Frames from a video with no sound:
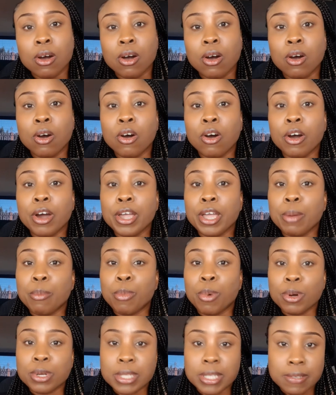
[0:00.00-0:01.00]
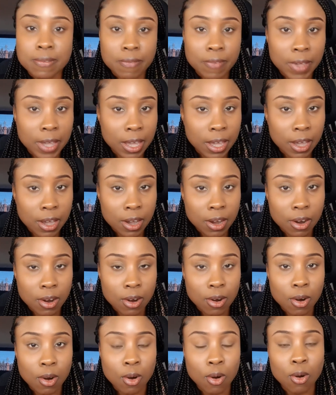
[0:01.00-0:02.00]
or your bus
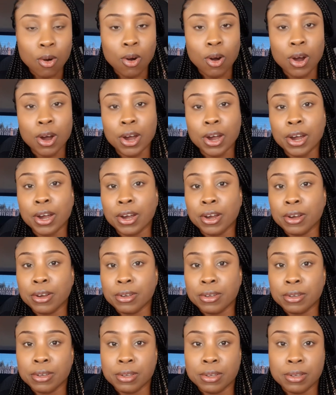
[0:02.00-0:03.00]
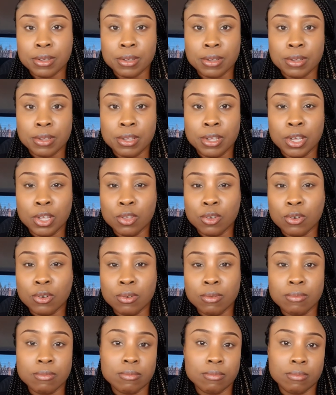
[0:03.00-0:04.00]
fare, or you know,